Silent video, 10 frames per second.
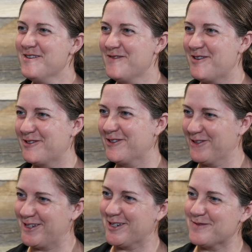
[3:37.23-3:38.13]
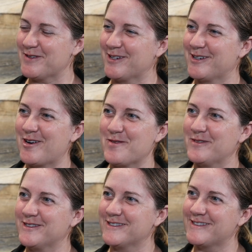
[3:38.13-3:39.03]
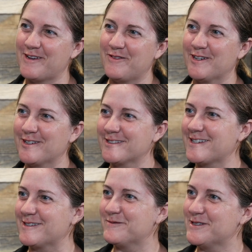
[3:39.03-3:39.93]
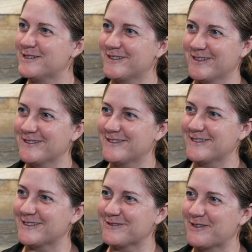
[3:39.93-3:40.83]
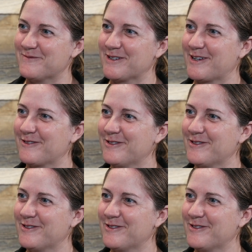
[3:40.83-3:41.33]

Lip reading: I want to look it up in Garmin's avionics handbook, that's what I'm looking for.